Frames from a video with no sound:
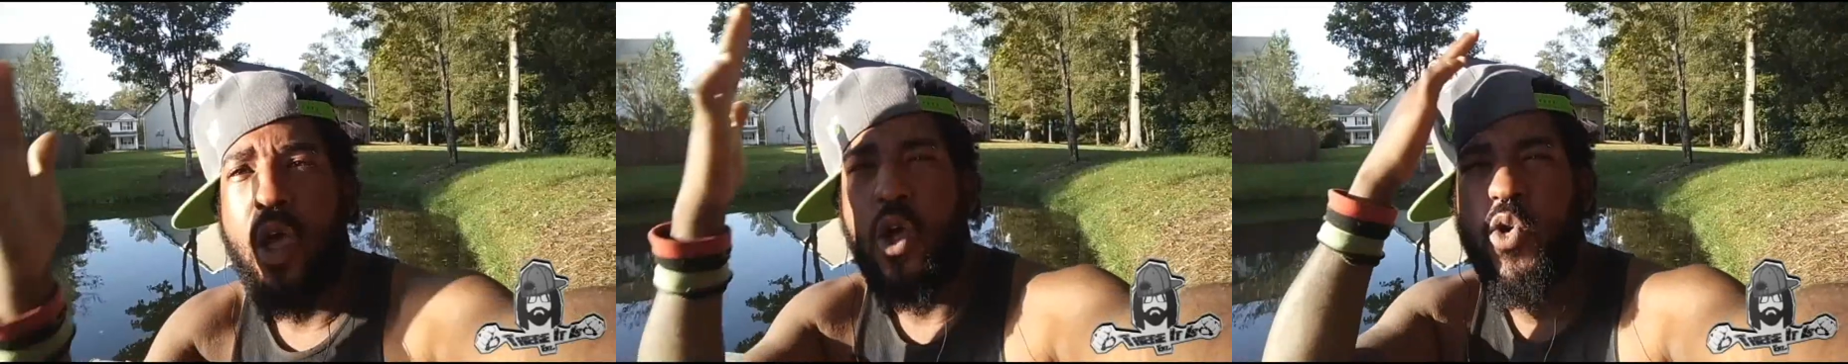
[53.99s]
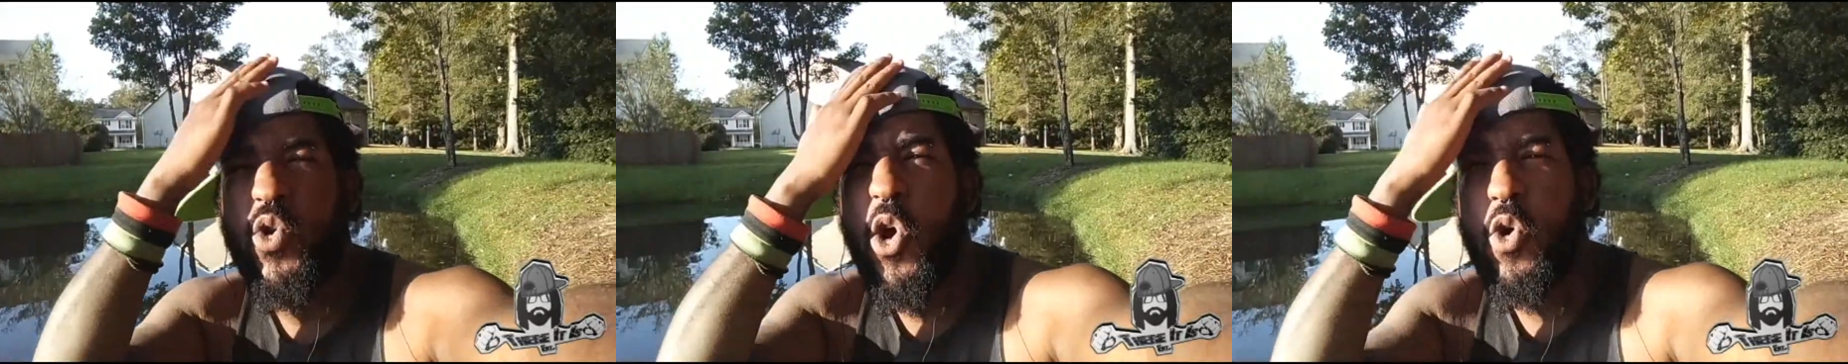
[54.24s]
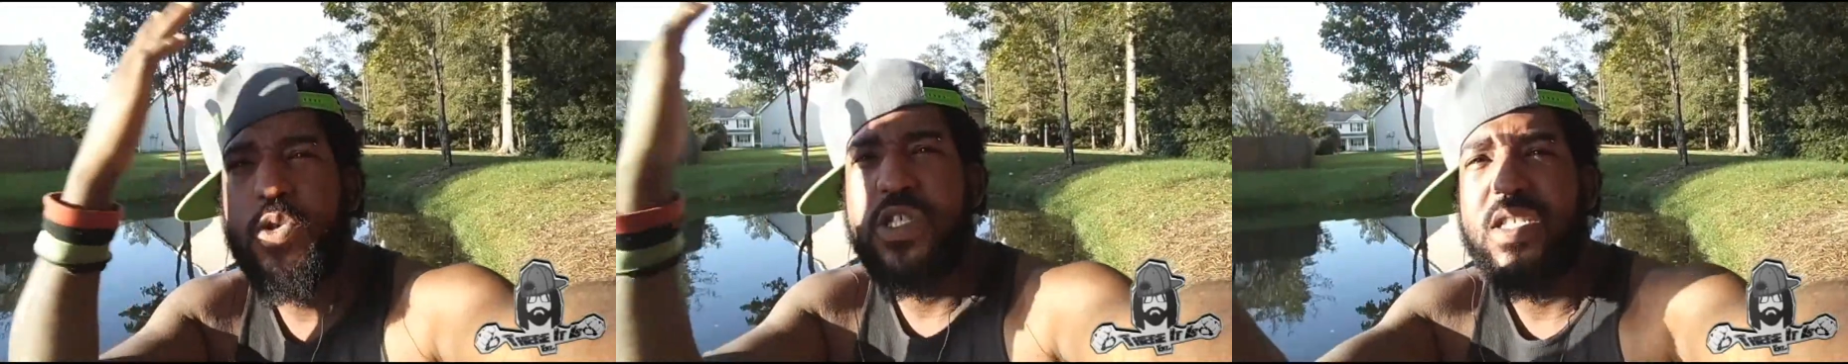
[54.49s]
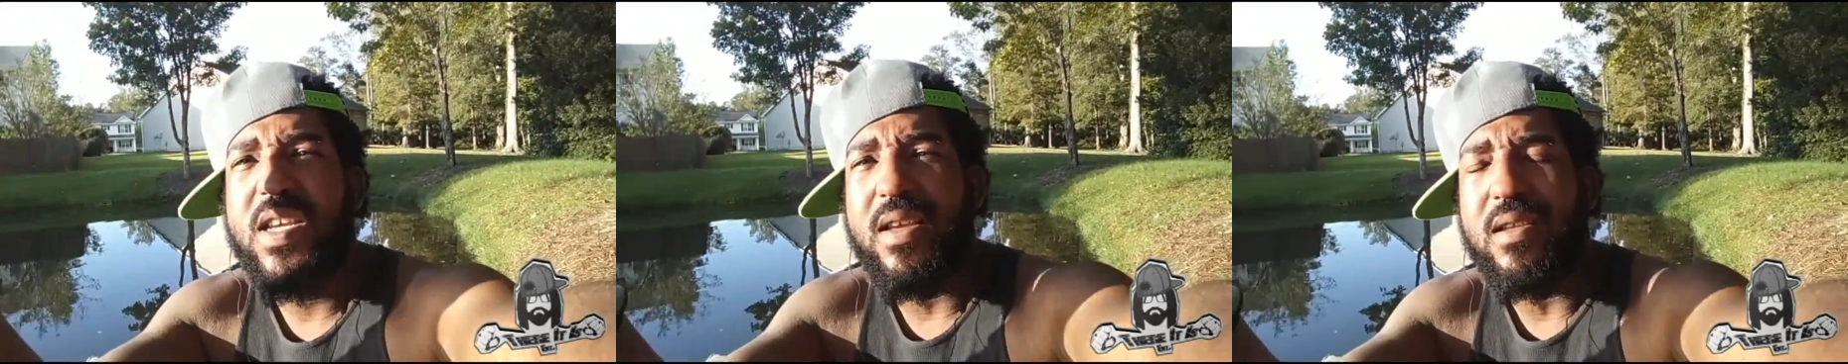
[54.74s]
No
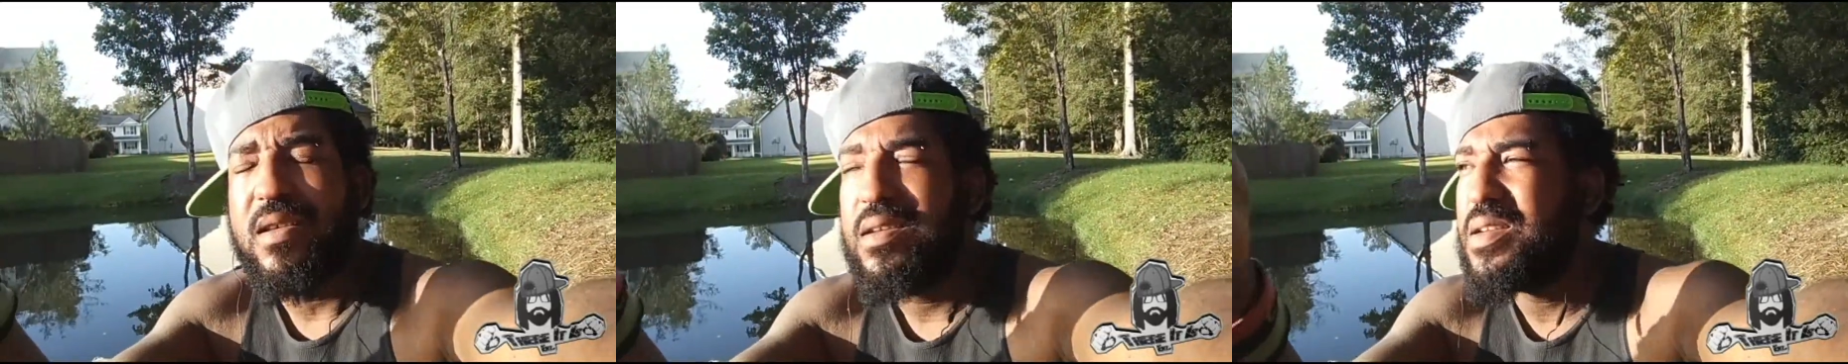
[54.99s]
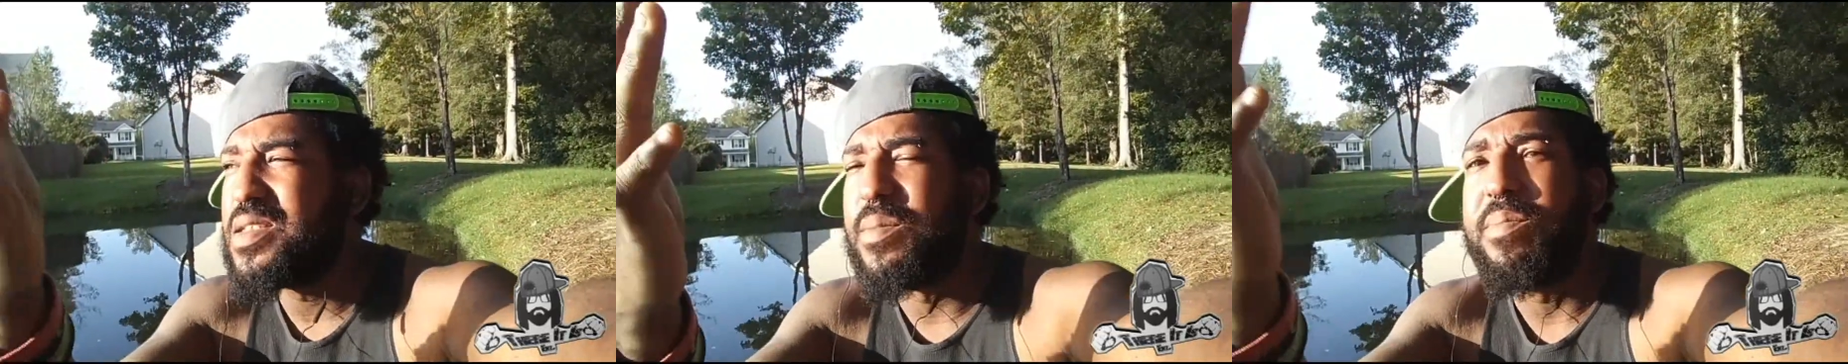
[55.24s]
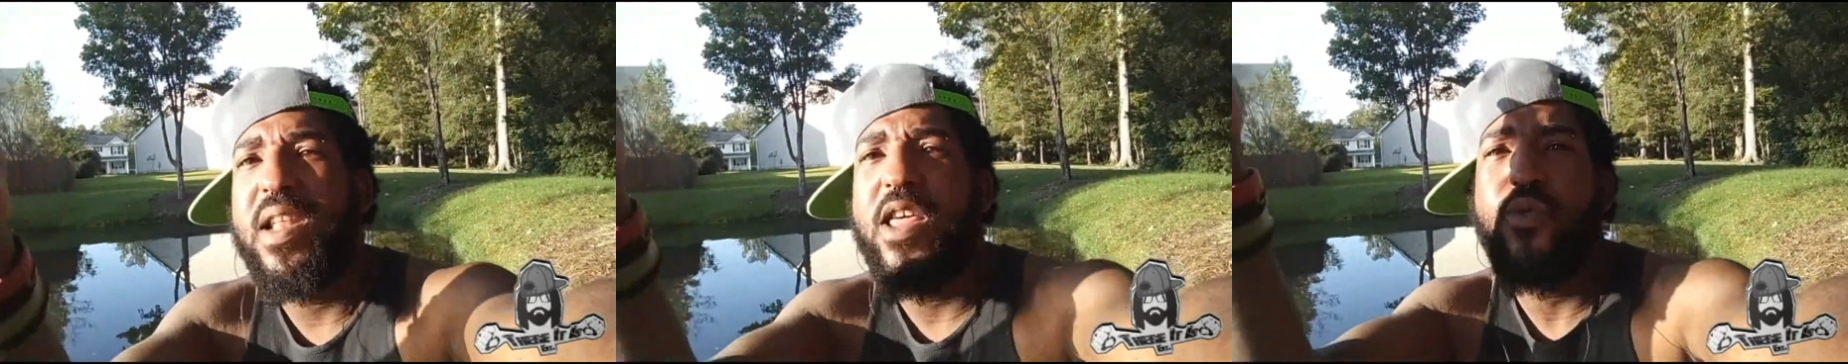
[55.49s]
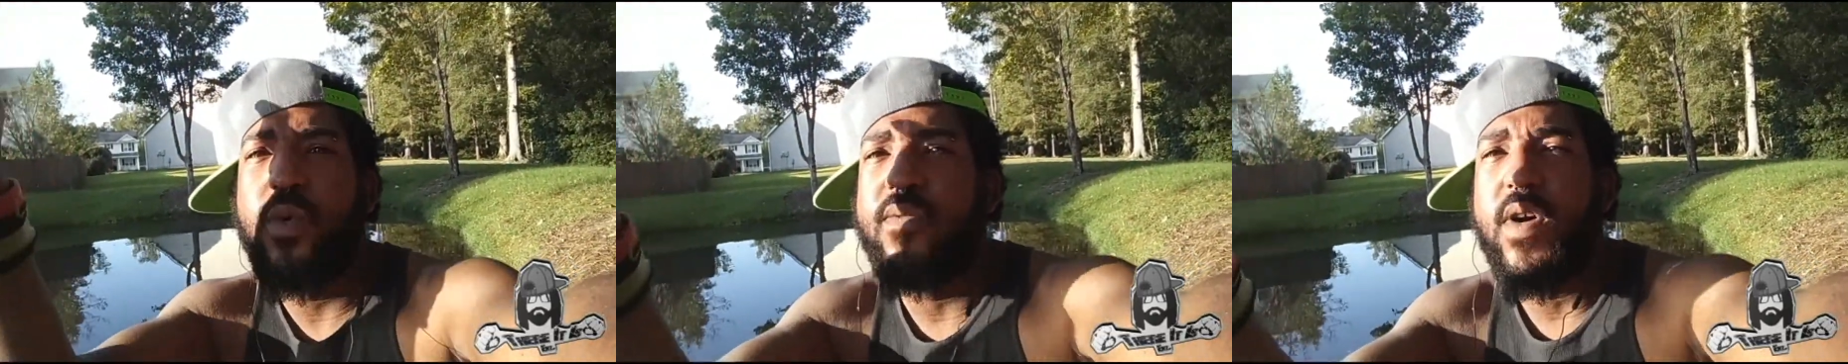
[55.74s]
shit. There's a
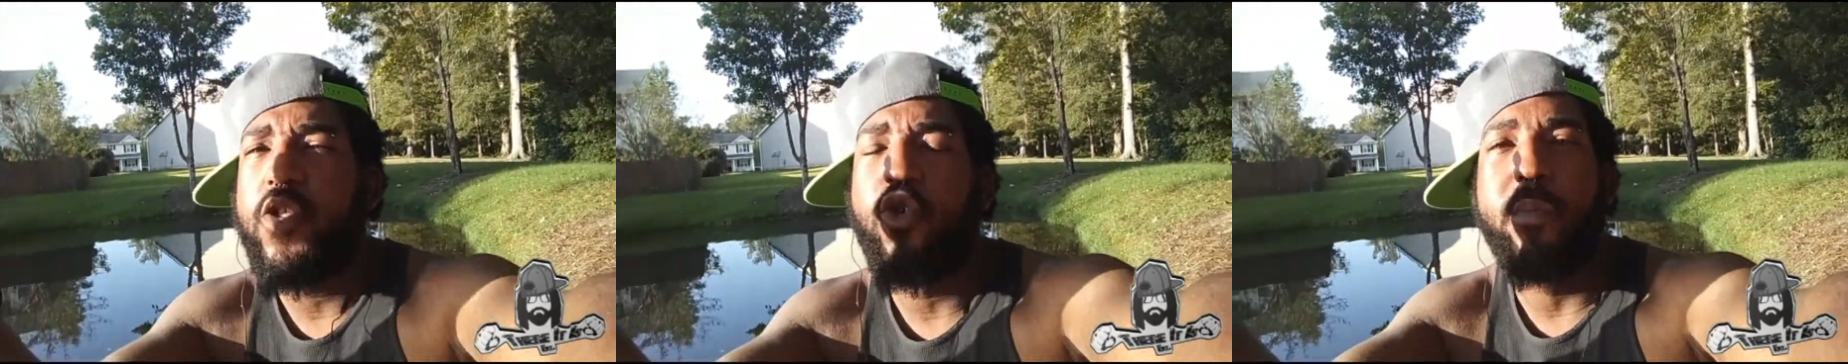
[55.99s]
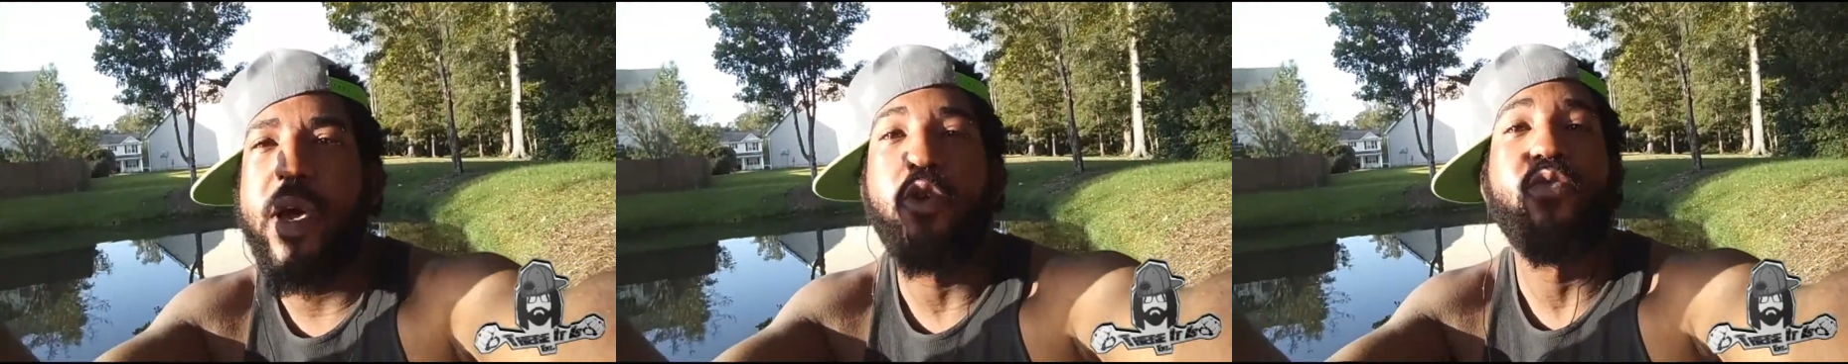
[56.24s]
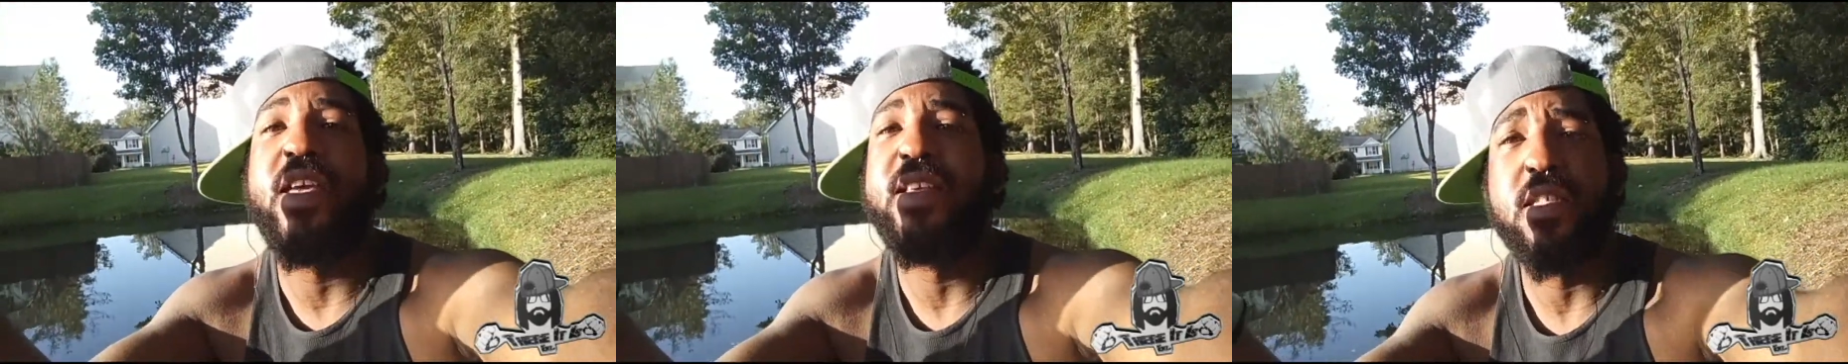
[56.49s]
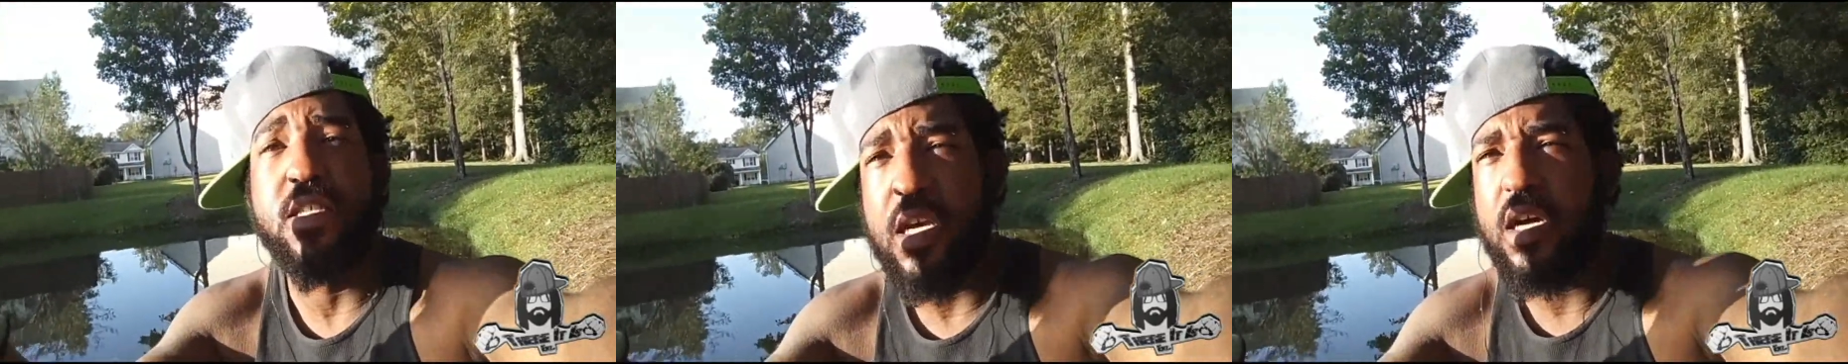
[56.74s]
plethora of other better things
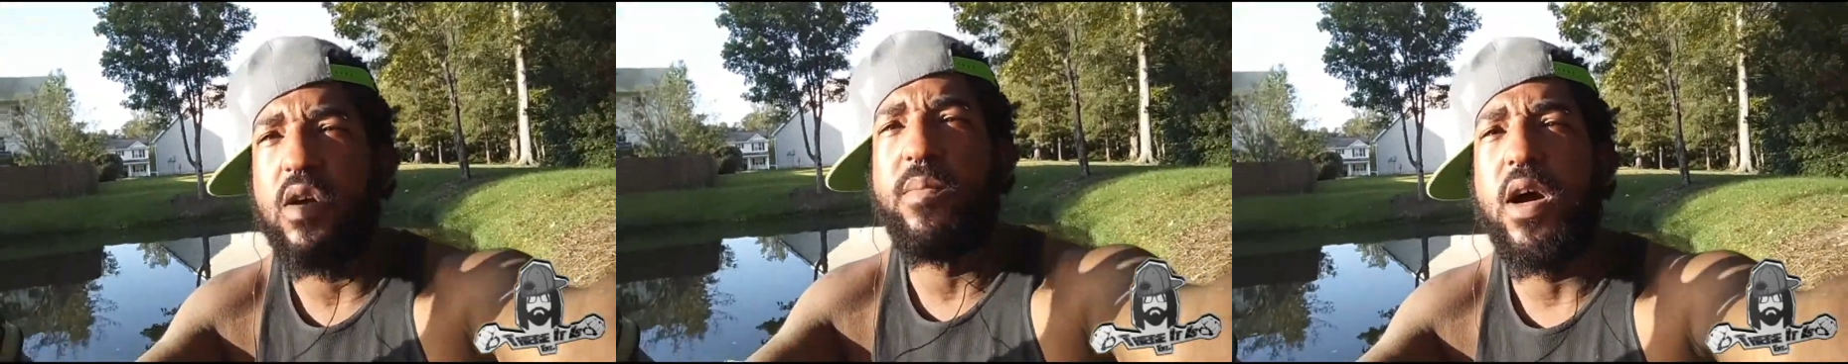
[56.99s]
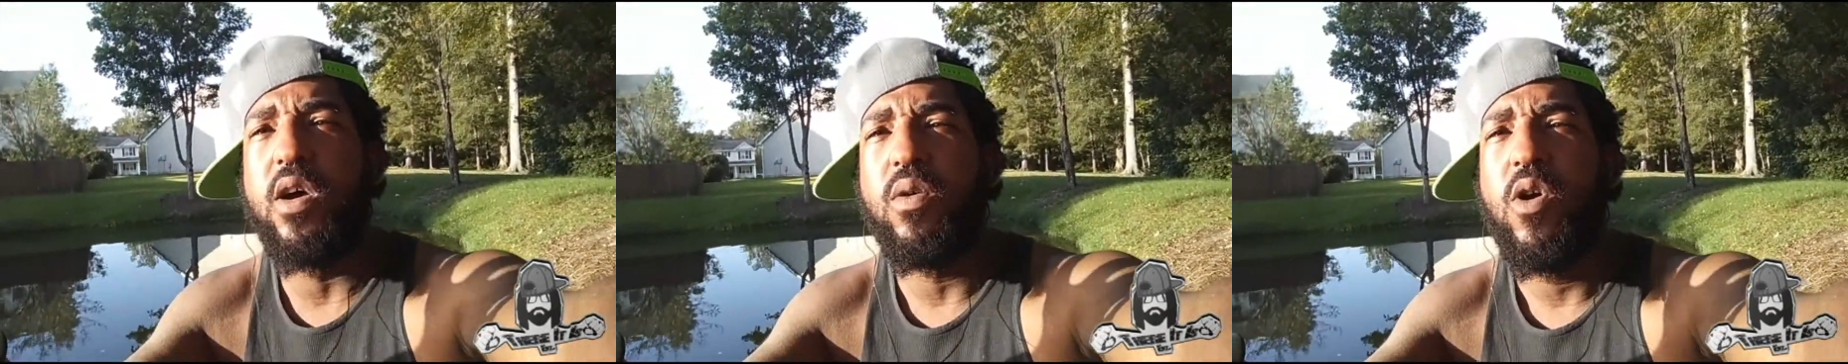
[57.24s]
to talk about.